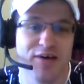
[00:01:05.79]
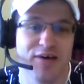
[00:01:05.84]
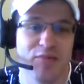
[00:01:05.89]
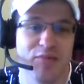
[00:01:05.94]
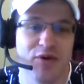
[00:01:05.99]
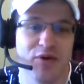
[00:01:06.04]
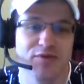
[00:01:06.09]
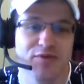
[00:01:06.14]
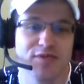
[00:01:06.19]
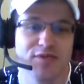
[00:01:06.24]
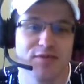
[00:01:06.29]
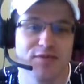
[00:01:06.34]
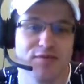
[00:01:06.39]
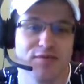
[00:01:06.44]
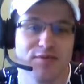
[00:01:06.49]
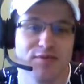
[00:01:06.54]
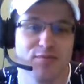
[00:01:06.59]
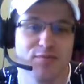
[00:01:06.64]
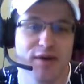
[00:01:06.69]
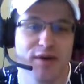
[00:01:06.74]
Posey
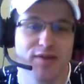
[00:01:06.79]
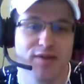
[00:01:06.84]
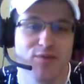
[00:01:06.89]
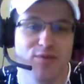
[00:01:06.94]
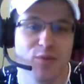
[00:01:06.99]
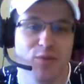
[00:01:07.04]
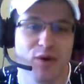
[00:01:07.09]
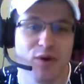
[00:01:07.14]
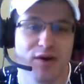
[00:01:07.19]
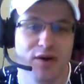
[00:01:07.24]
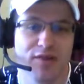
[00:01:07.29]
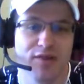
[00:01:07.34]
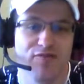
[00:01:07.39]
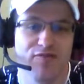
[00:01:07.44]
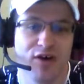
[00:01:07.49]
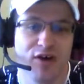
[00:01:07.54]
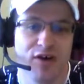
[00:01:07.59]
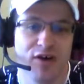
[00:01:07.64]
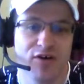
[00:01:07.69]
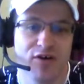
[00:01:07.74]
was -1.
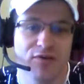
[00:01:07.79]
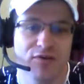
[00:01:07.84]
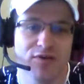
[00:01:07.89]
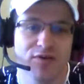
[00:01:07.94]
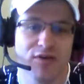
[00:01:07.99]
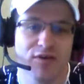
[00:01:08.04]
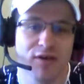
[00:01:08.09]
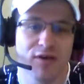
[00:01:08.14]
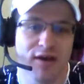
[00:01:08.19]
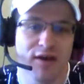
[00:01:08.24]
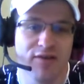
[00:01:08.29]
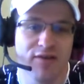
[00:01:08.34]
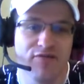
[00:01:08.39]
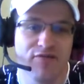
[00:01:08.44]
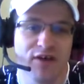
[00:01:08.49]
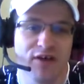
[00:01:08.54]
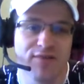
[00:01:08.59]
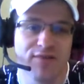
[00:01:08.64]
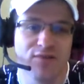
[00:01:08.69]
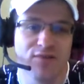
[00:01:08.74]
Votto was alright at
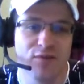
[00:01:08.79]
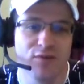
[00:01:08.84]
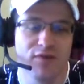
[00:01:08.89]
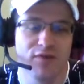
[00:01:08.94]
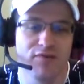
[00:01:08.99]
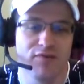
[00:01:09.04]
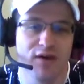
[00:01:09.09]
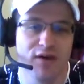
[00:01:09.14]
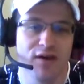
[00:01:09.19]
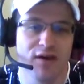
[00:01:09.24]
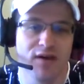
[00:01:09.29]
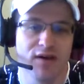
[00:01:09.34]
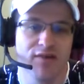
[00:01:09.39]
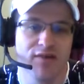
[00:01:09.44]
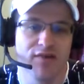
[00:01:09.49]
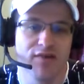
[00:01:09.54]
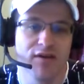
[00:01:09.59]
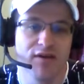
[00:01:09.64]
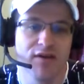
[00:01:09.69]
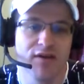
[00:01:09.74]
525.
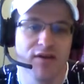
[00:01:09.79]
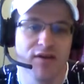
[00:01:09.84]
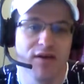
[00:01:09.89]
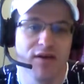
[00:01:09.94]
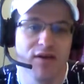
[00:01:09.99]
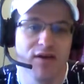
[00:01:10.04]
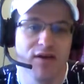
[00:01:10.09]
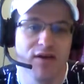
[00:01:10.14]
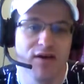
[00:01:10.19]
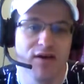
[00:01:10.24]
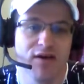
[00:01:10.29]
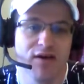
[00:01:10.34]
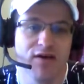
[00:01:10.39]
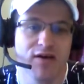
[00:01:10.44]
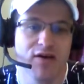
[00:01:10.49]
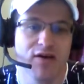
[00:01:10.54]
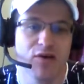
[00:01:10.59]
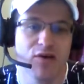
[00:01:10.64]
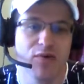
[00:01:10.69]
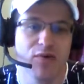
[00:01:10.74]

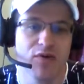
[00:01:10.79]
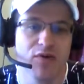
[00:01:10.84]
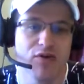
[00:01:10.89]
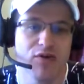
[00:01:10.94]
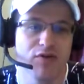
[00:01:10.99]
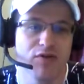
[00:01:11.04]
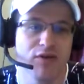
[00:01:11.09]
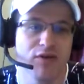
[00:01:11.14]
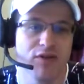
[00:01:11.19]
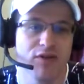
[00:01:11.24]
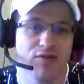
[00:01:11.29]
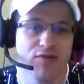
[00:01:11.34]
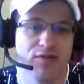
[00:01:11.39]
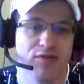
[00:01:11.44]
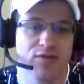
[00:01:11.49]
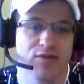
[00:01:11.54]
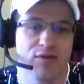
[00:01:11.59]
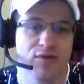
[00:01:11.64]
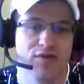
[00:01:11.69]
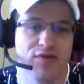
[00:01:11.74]
Carpenter at
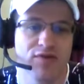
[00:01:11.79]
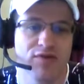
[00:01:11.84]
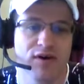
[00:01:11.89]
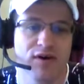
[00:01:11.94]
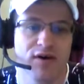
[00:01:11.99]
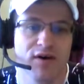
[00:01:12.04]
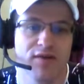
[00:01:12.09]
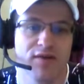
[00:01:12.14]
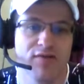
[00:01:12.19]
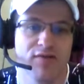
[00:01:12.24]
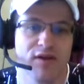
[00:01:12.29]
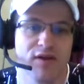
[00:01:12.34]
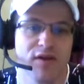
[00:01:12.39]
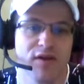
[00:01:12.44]
325.